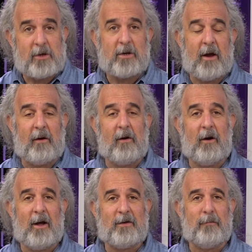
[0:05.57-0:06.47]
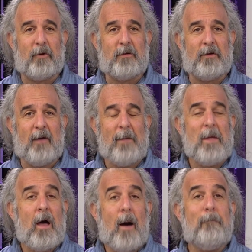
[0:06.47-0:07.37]
edutainer here at IT Pro
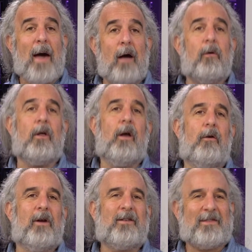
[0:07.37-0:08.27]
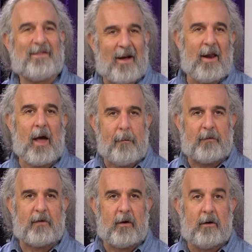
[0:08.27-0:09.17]
TV. I'm back with another exciting
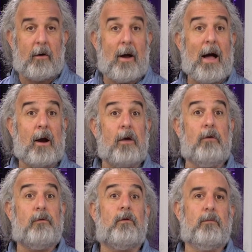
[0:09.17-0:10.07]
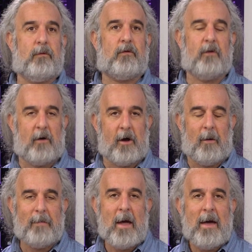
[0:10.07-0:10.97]
episode in our How to Use Zoom
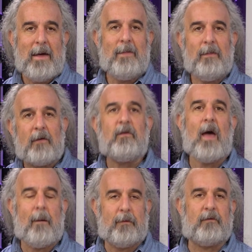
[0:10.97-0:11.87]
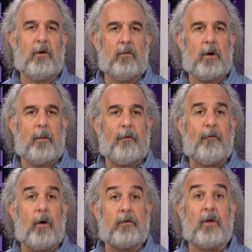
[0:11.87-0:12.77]
serial. In this episode, we're going to be
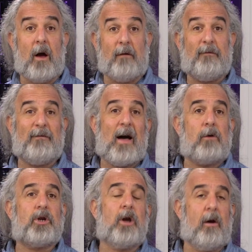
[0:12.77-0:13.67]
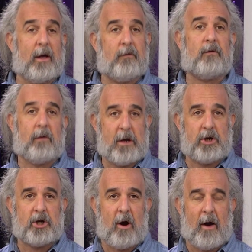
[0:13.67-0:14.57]
focusing on file sharing and screen
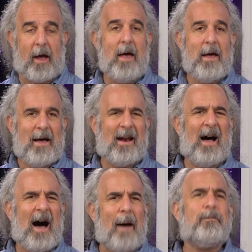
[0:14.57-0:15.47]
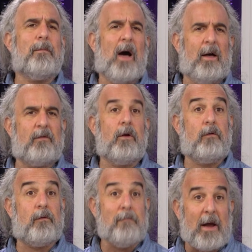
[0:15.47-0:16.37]
sharing, how to optimize
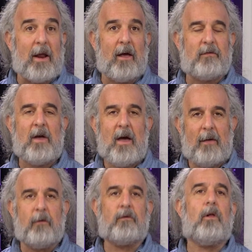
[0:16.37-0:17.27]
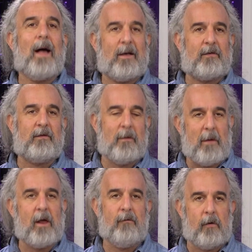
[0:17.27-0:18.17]
those meetings and those classes that
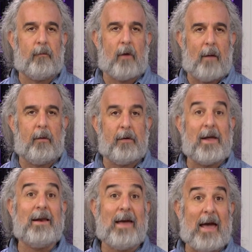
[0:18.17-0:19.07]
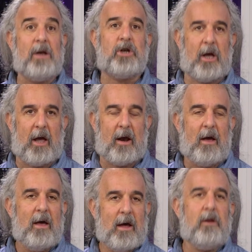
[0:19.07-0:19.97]
many of you are probably engaging in
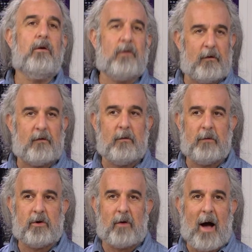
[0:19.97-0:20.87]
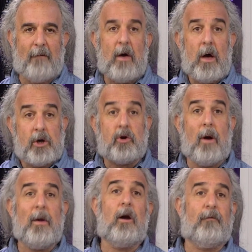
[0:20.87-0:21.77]
and using Zoom to drive.
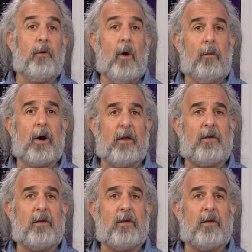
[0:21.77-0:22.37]
Join me here if you will. We're going to